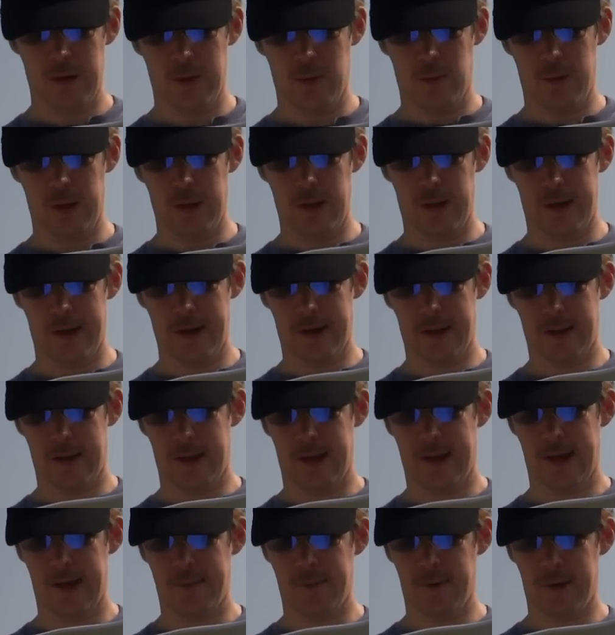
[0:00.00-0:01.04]
We, like
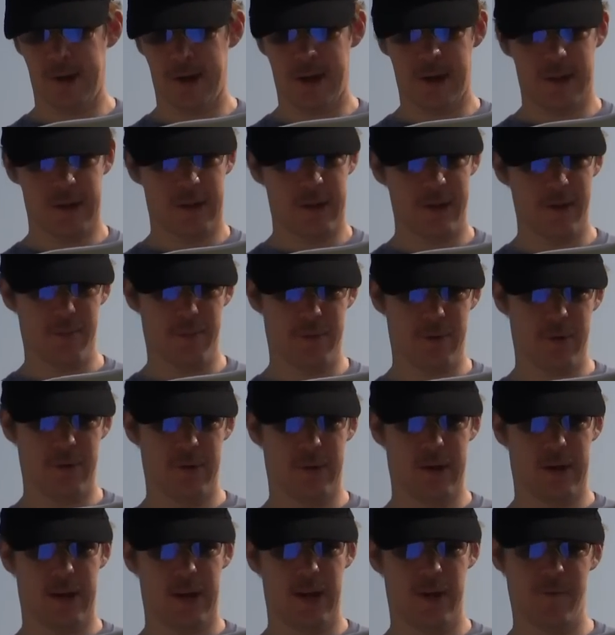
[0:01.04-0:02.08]
the Amorites, Hebrews,
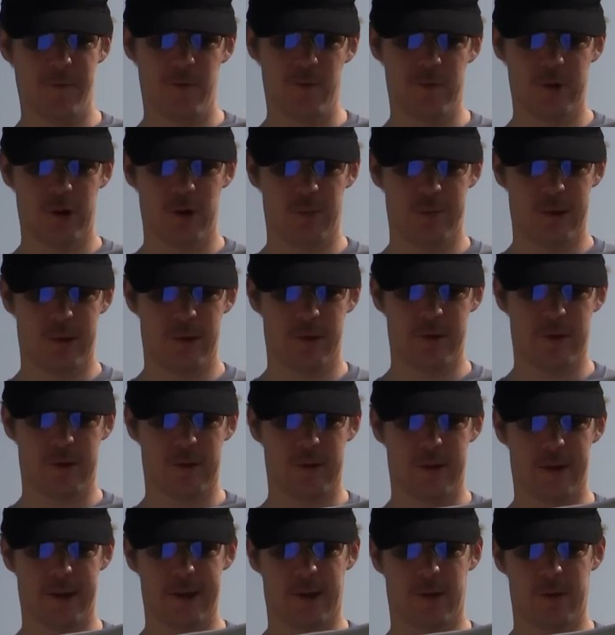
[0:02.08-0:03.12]
and even Romans, are
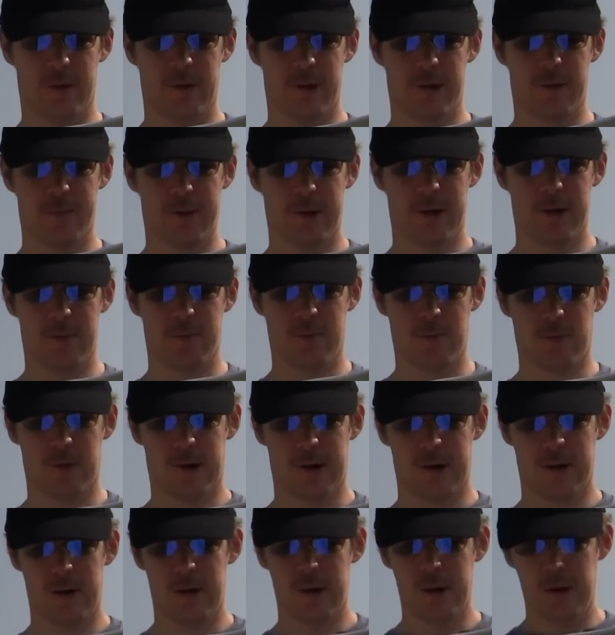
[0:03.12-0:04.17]
like Sodom and
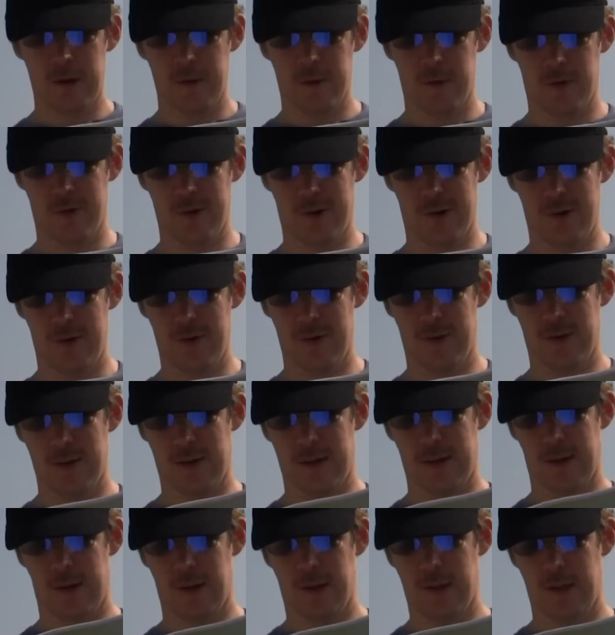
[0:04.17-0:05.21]
Gomorrah. The churches
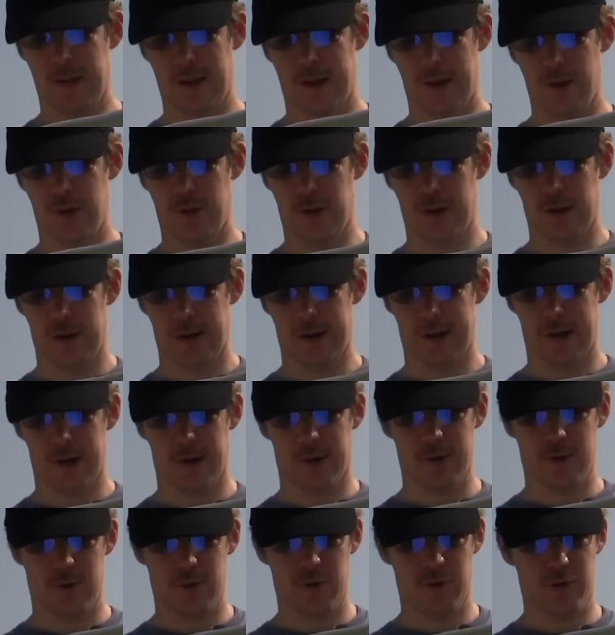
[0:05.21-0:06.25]
in this nation let
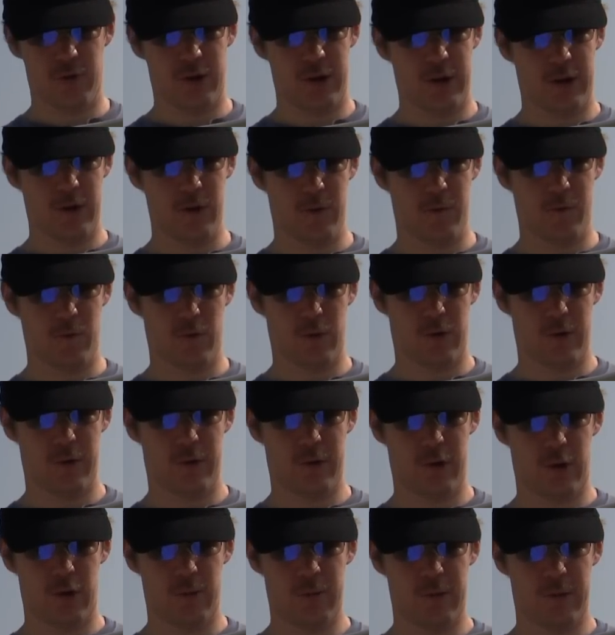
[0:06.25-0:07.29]
adultery, divorce,
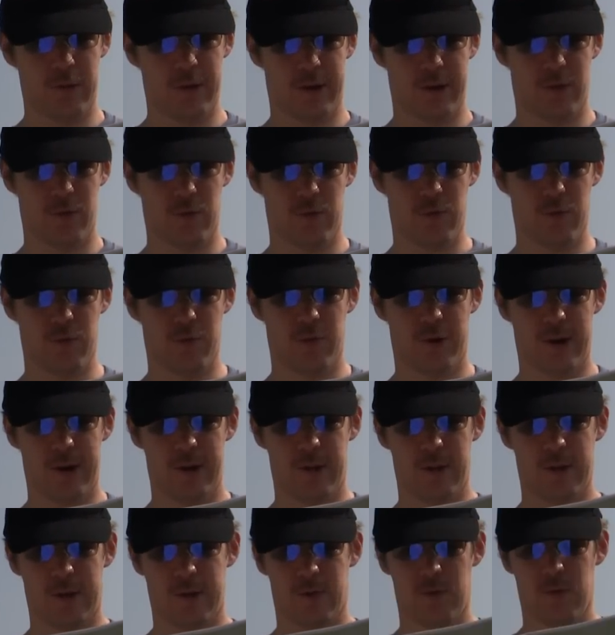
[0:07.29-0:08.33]
homosexuals,
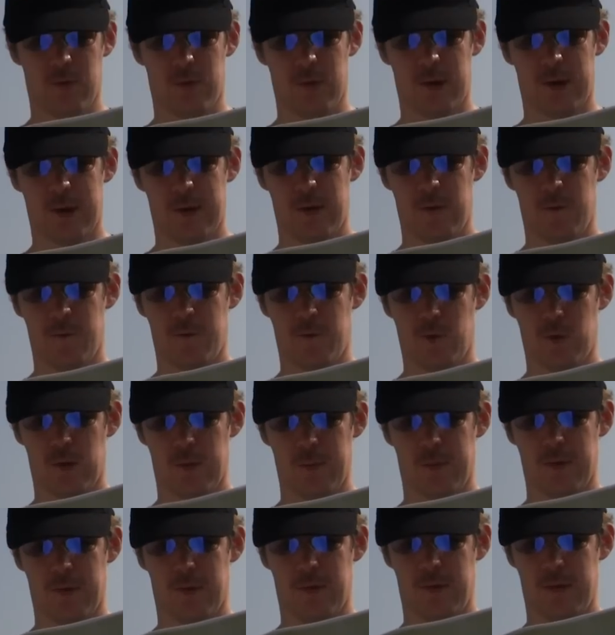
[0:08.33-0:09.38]
transsexuals, and other
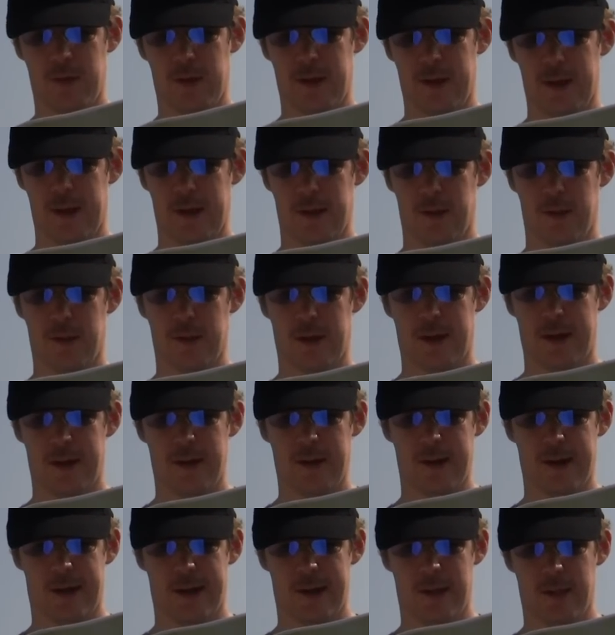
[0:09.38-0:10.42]
forms of sin inside
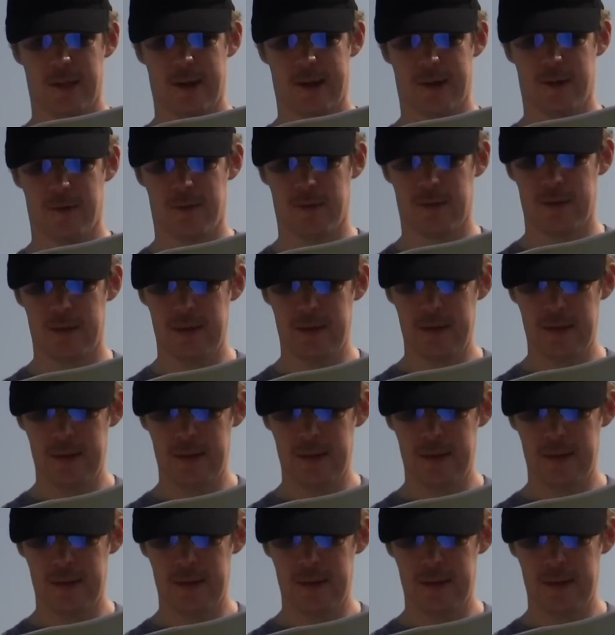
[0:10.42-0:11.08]
God's house.